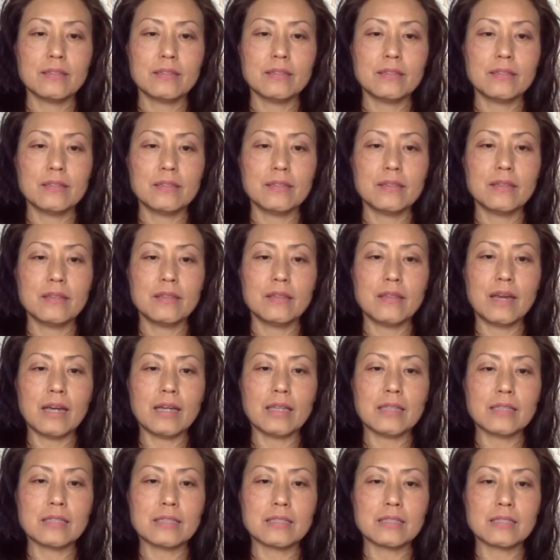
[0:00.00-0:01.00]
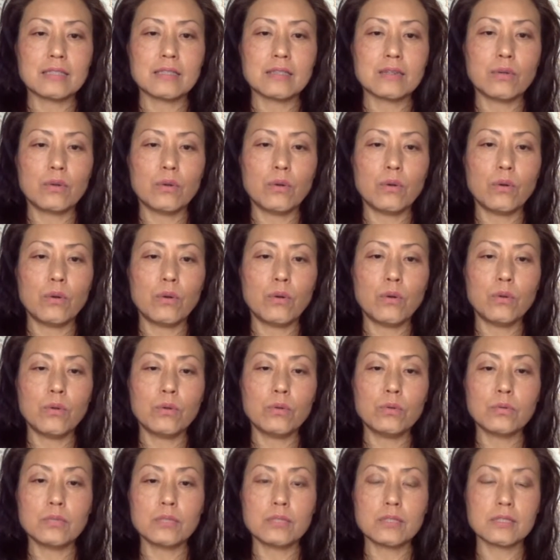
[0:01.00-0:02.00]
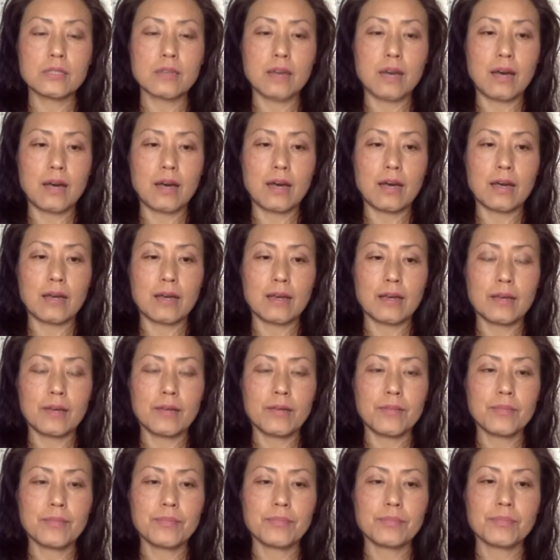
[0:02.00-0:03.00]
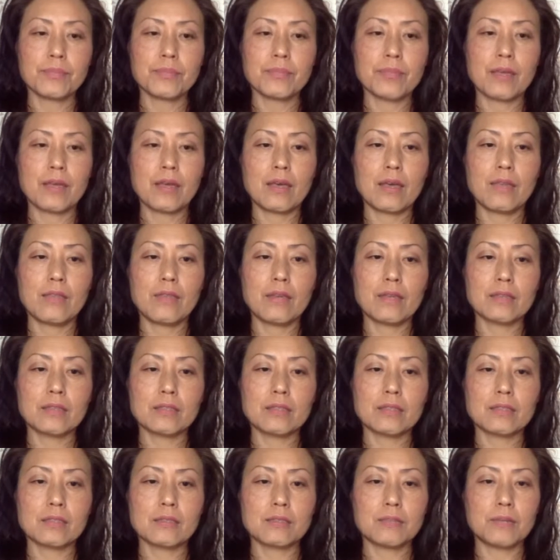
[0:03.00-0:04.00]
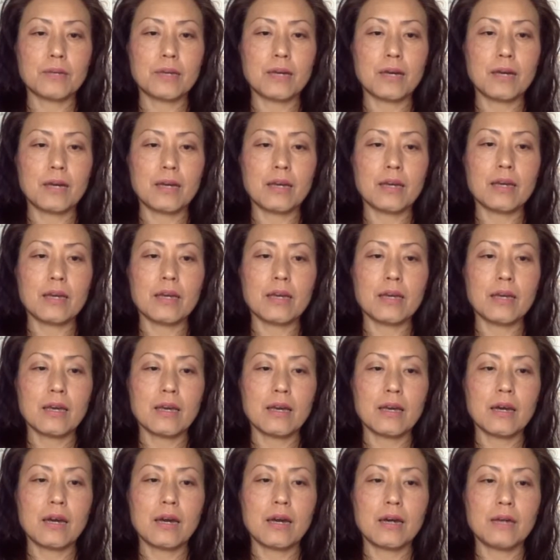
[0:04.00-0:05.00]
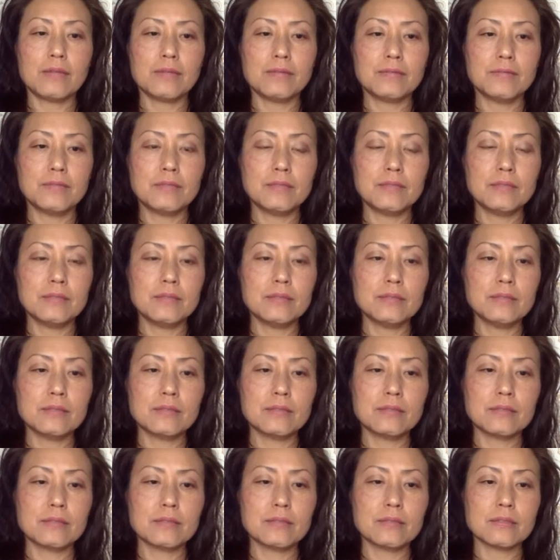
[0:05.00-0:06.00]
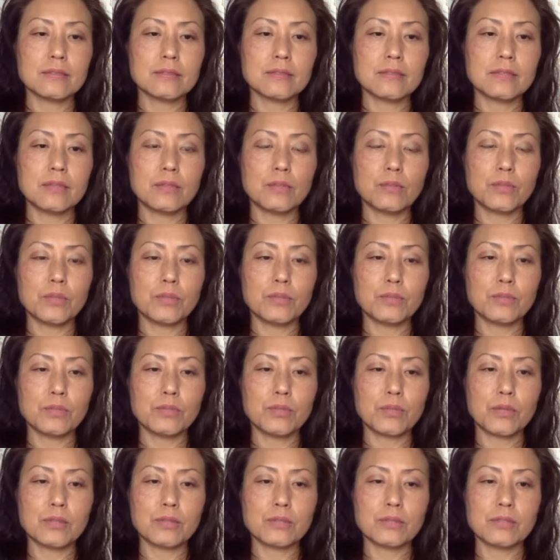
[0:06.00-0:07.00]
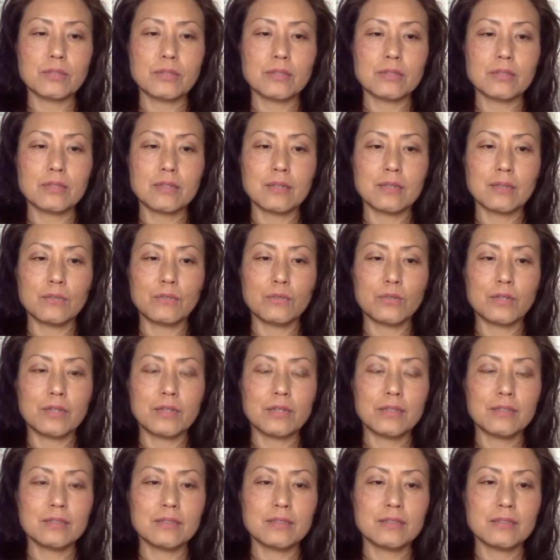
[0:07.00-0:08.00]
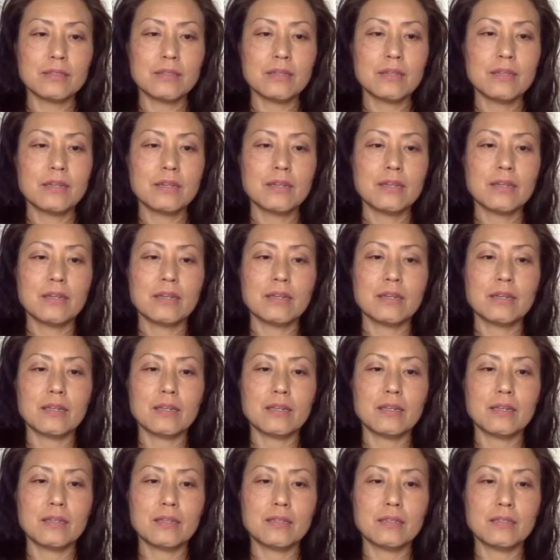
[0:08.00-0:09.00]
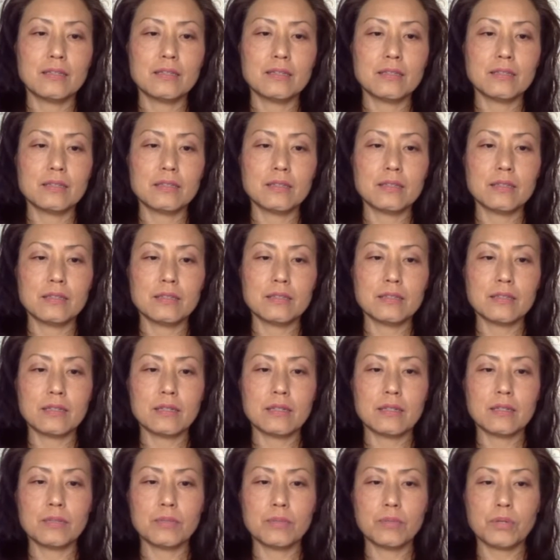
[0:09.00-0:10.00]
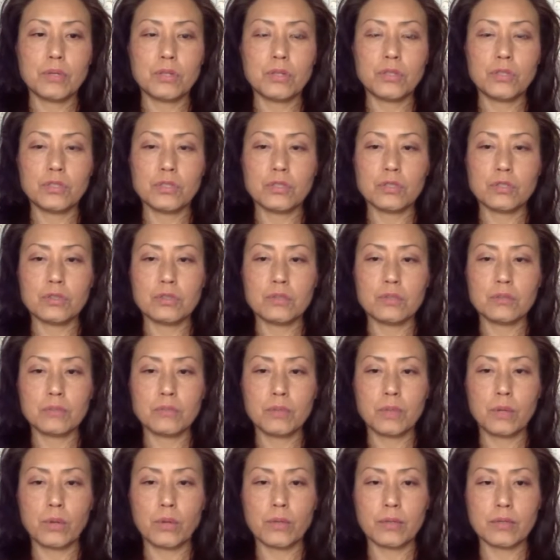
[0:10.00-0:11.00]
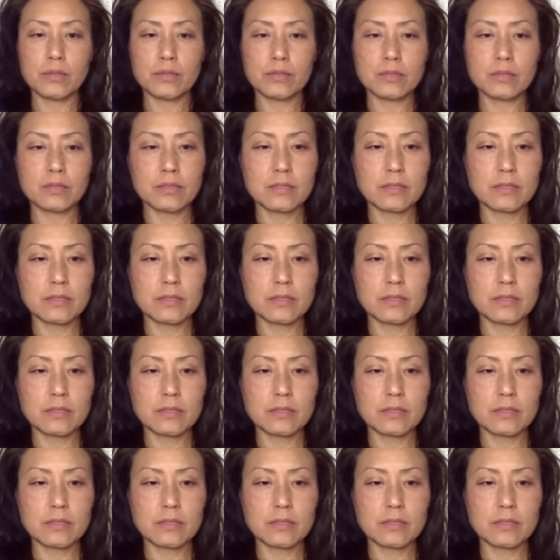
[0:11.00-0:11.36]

It lights the whole sky." And that's by Hafiz. I hope I pronounced his name right. And he's a Persian poet.